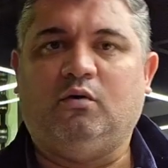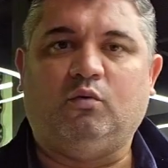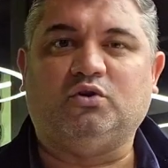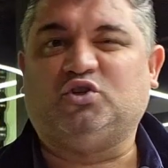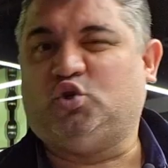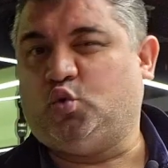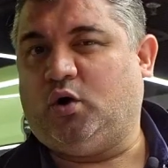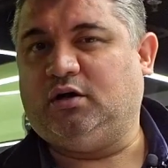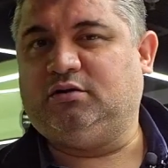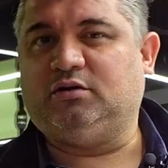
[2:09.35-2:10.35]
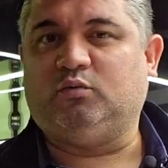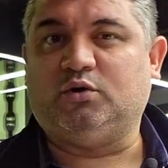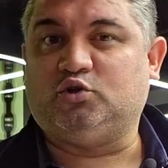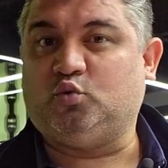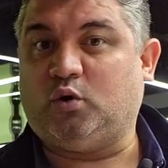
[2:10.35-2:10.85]
1:200,
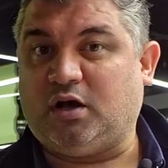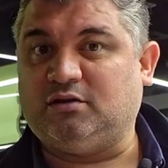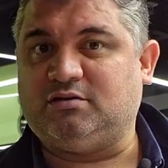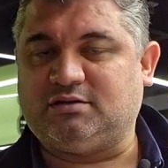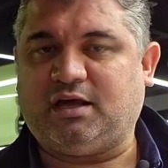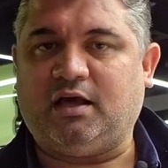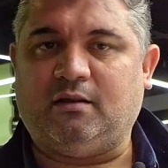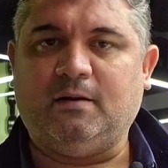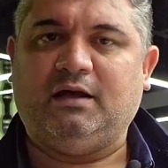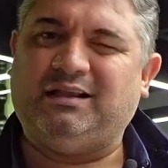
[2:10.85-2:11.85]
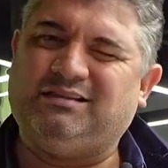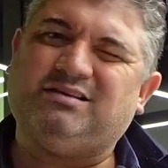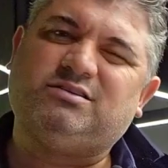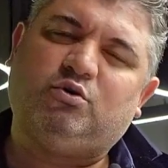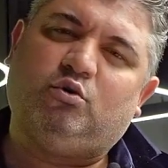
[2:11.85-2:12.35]
1:100 scale. It
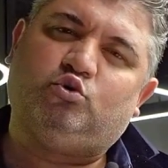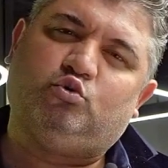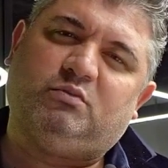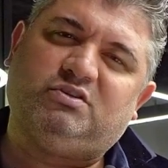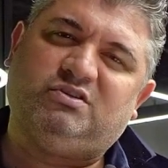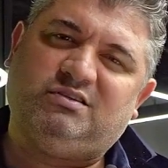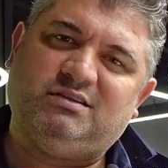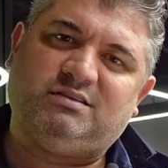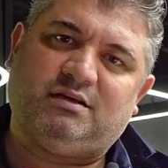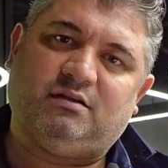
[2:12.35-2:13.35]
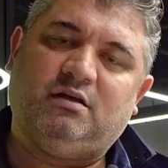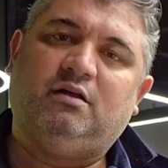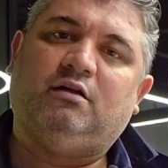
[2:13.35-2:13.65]
doesn't go too much in detail.